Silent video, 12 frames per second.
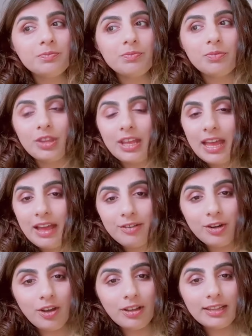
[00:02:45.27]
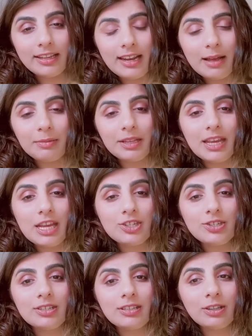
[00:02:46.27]
They have an online
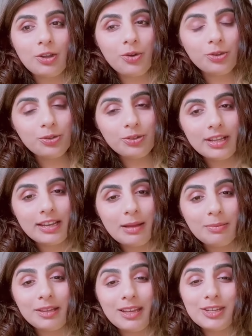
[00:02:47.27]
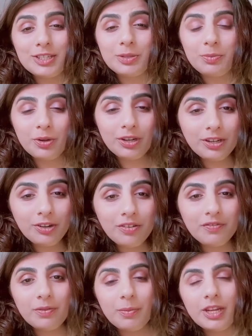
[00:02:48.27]
application. Go through that application, put in your
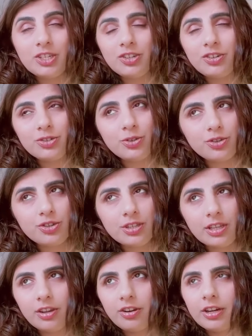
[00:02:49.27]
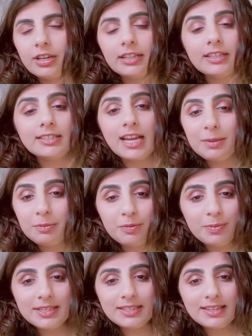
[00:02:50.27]
information, your social security, the type of
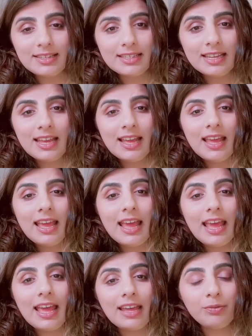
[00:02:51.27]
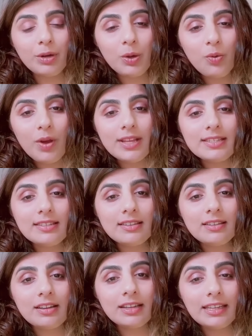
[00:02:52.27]
business, and request
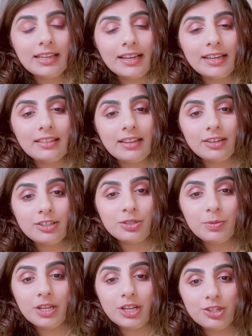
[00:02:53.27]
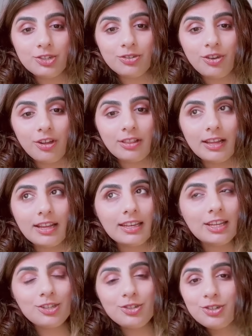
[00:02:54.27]
the EIN letter to be issued online.
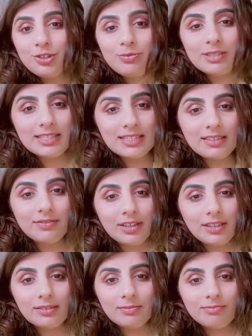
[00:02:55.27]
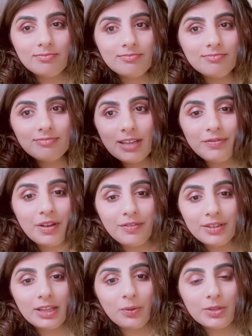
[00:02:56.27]
And you should receive it if
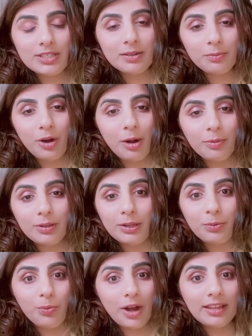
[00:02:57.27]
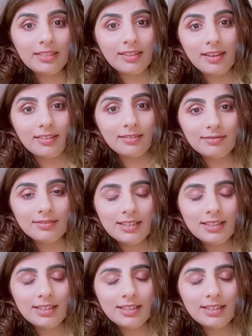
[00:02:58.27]
everything was done properly right then.